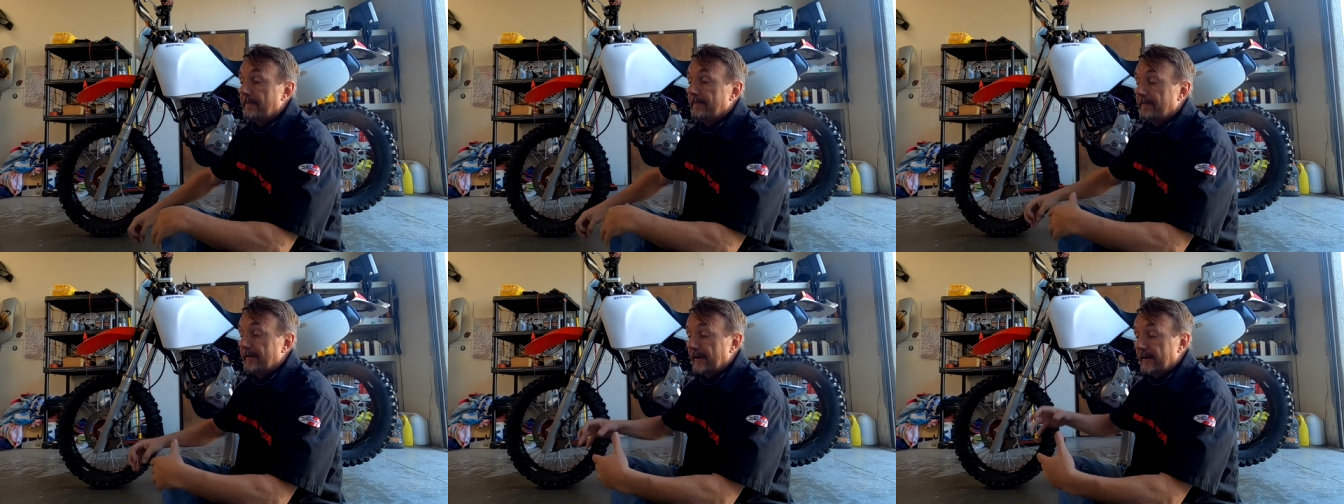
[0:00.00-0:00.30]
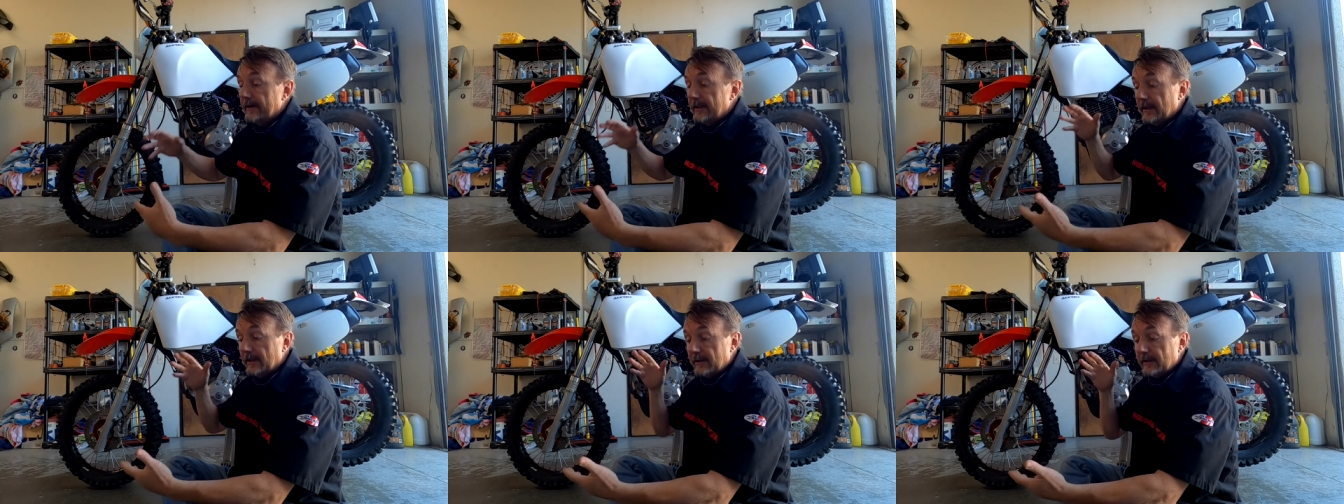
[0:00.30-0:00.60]

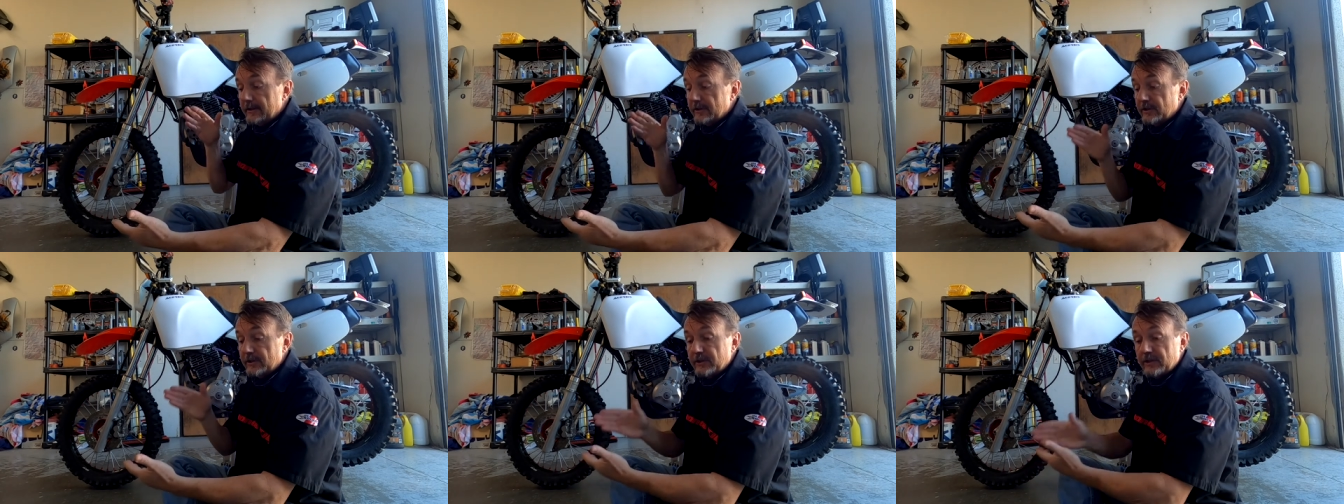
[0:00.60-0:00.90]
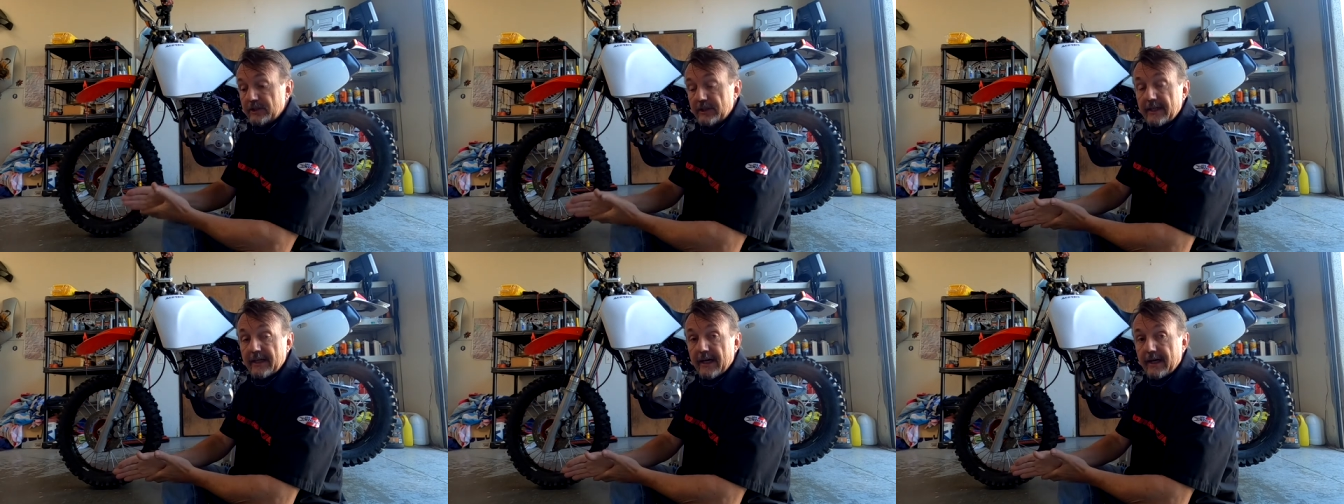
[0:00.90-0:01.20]
very large
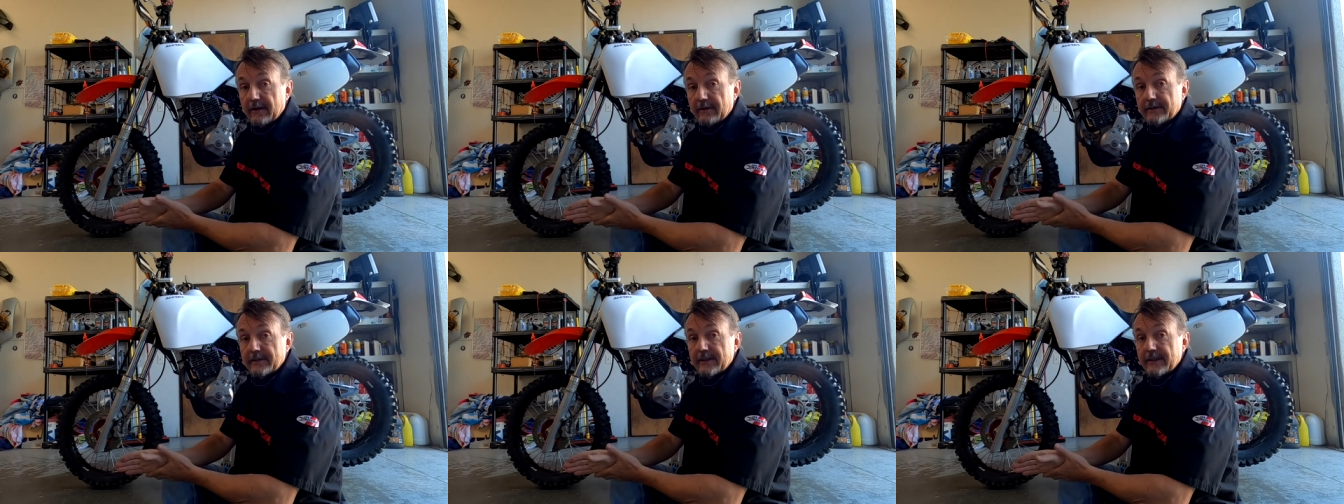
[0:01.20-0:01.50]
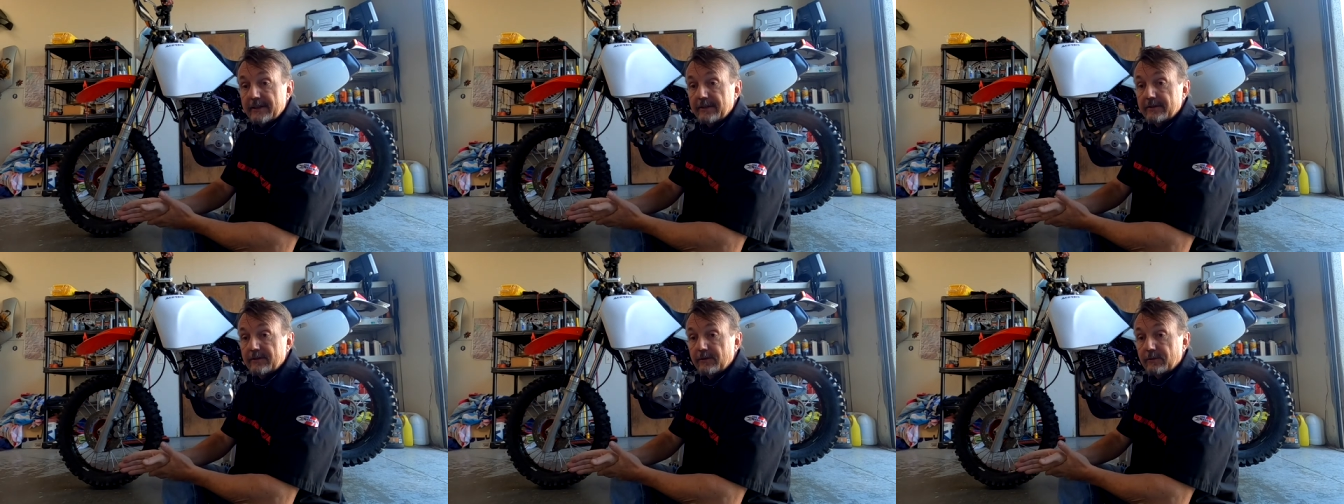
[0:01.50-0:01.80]
G outs
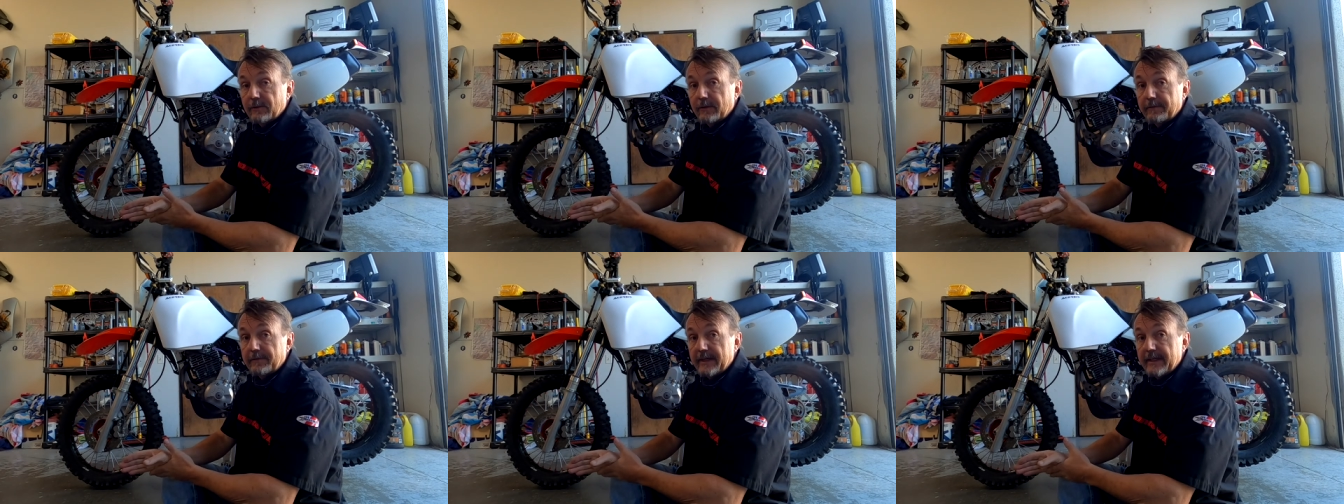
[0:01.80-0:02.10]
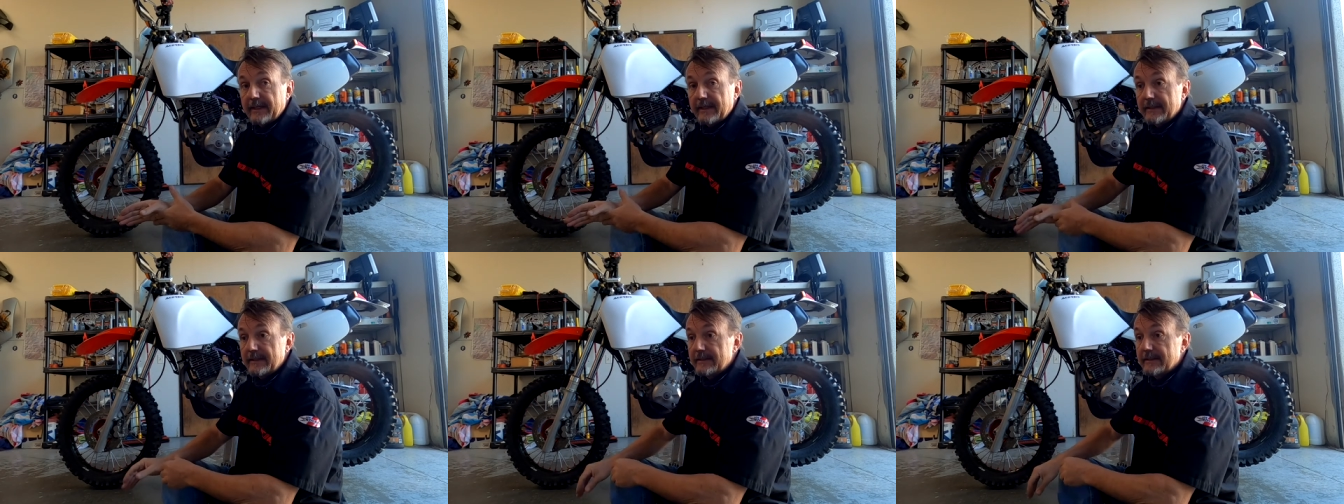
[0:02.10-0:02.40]
into
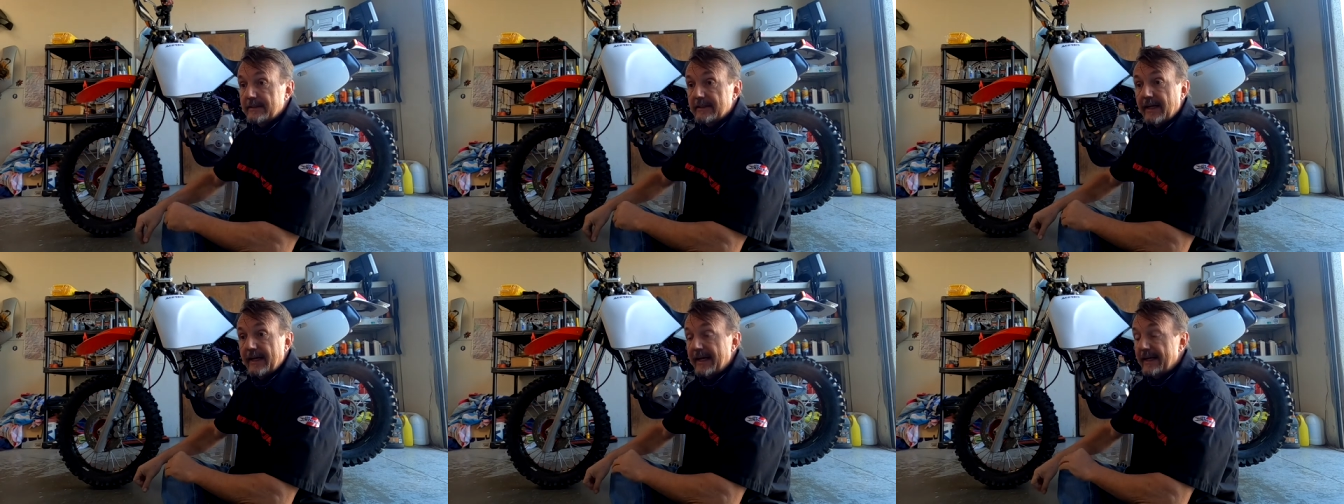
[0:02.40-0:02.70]
ravines,